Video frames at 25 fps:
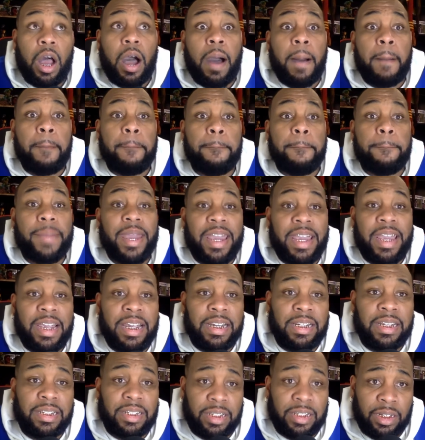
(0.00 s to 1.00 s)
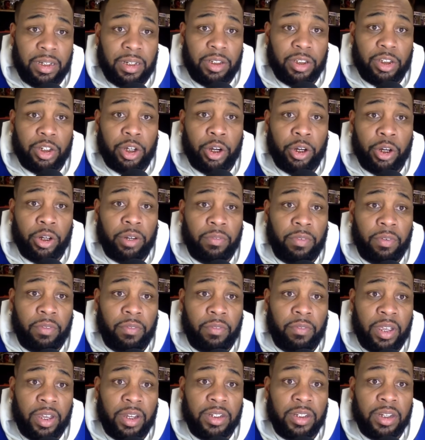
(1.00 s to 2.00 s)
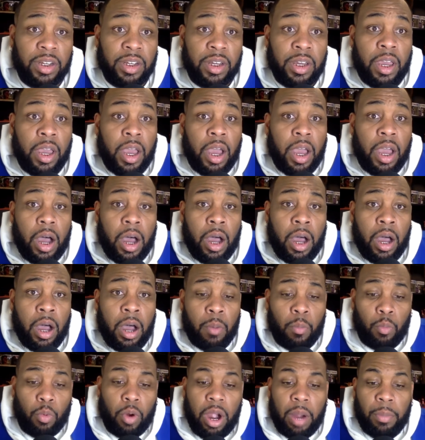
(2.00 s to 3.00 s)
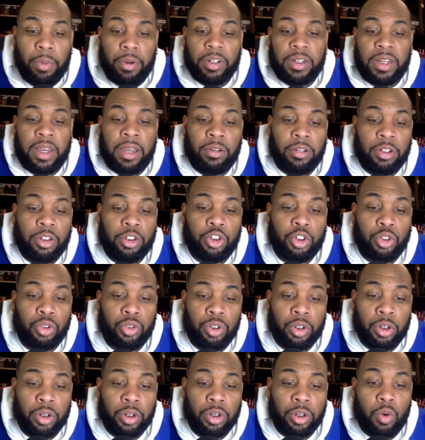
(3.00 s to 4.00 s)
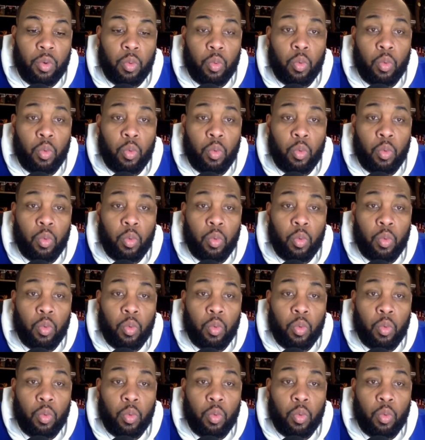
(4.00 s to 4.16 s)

amazing turn of events um, Robert Downey Jr.